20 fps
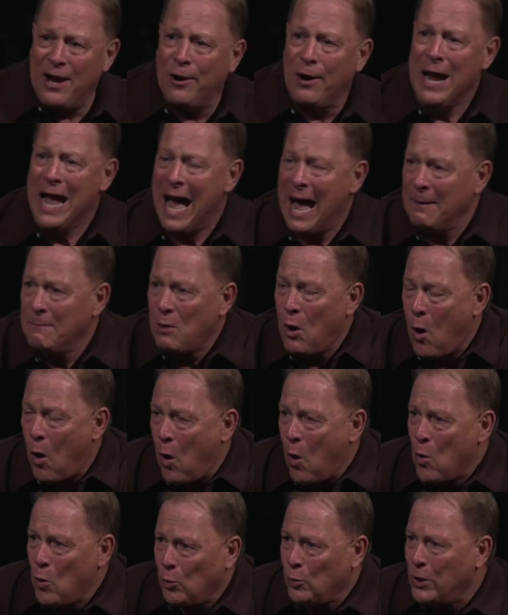there. I'm
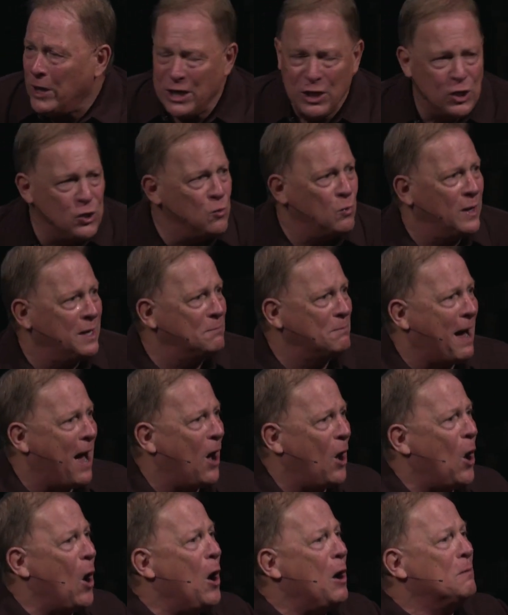holding you in
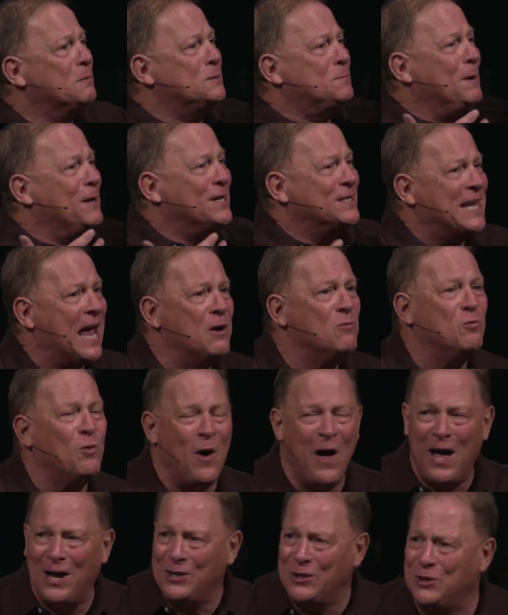my arms because I
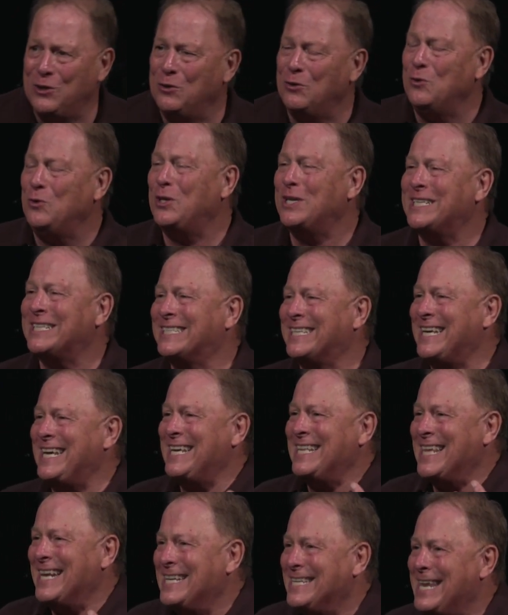want you to
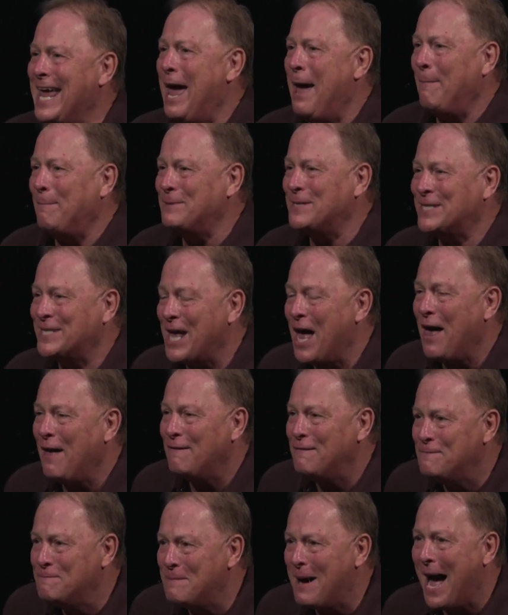see the depths
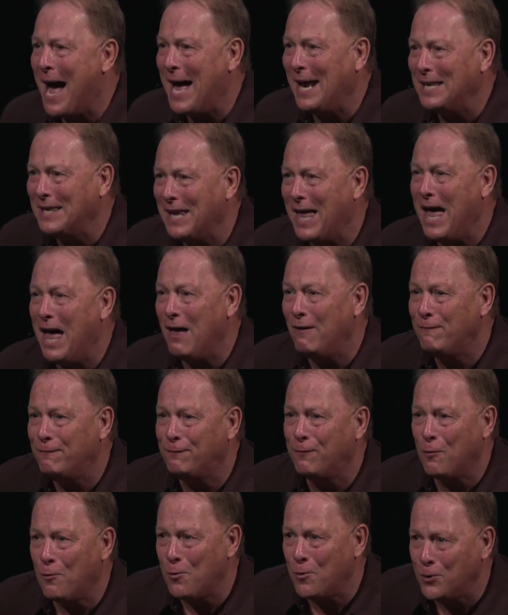of my love
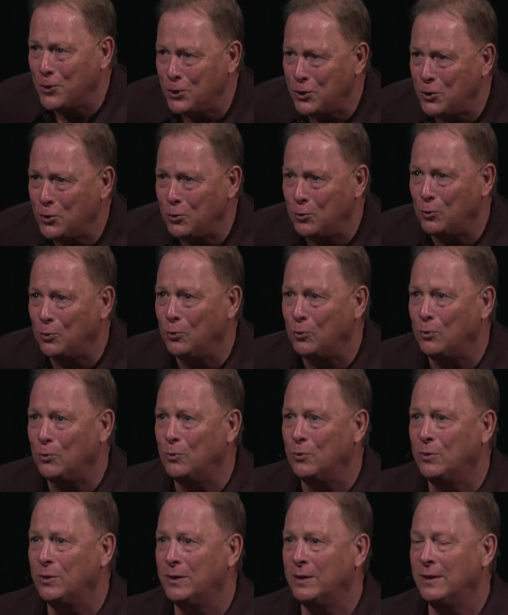for
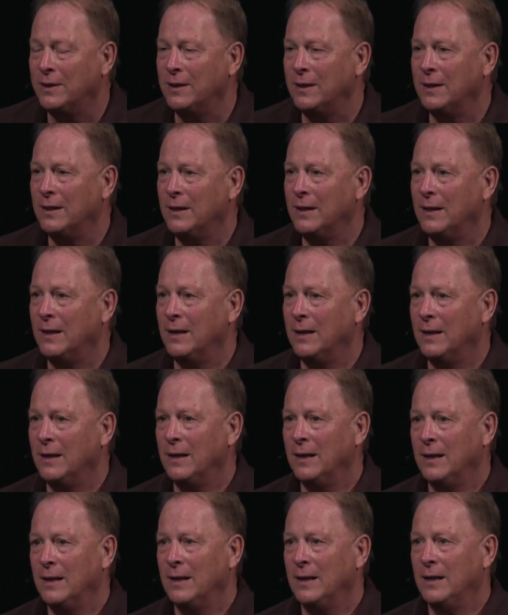you.
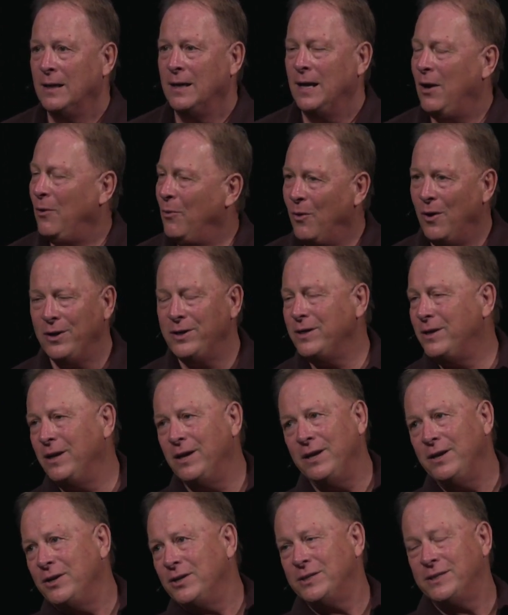I want you
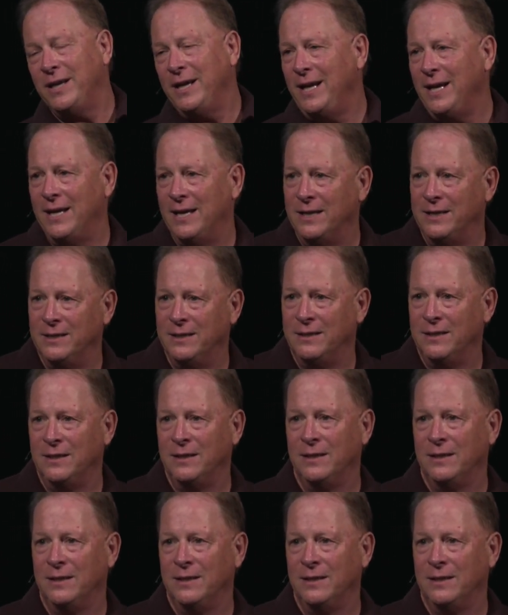to understand.